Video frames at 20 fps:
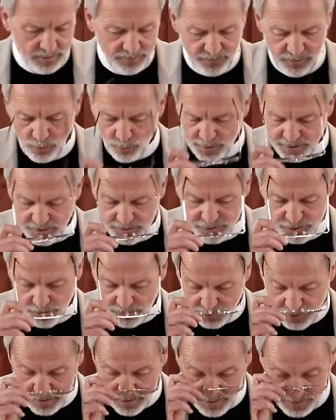If you want to
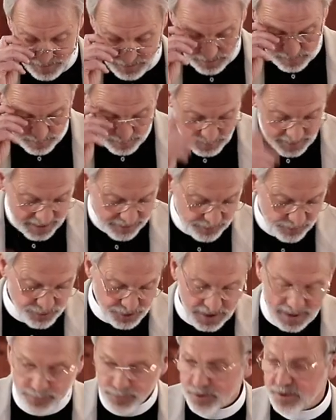turn to Matthew
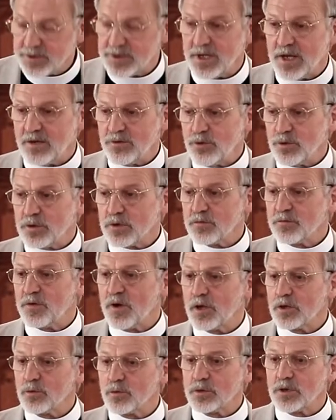chapter 10, you can
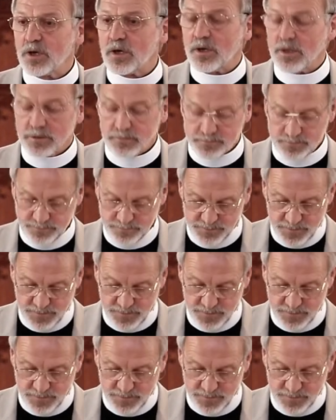follow along.